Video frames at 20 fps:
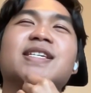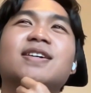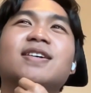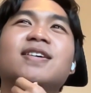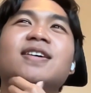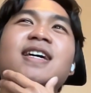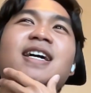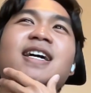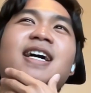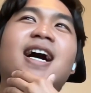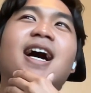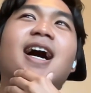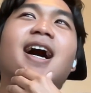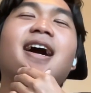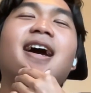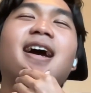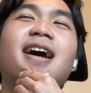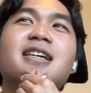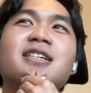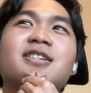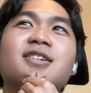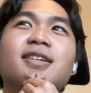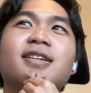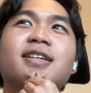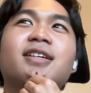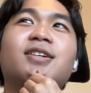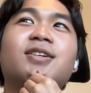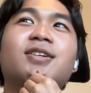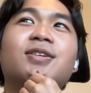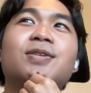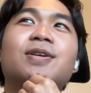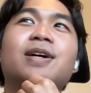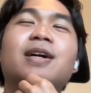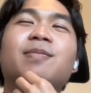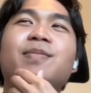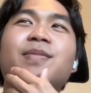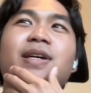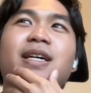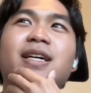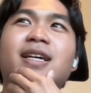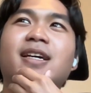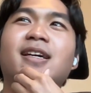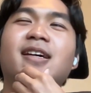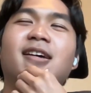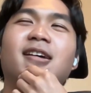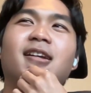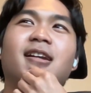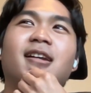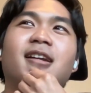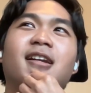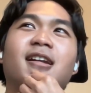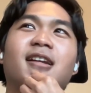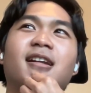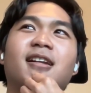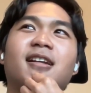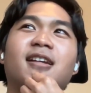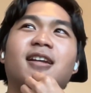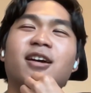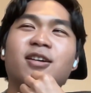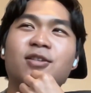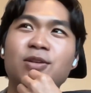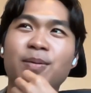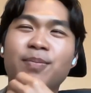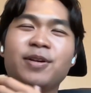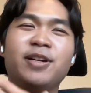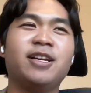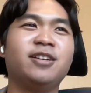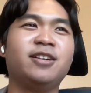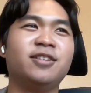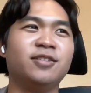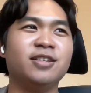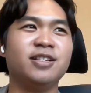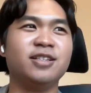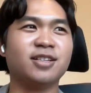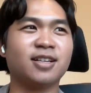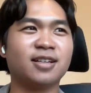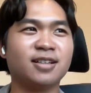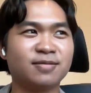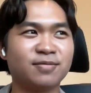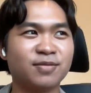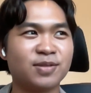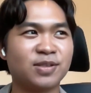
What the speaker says: So I grew up in Indonesia.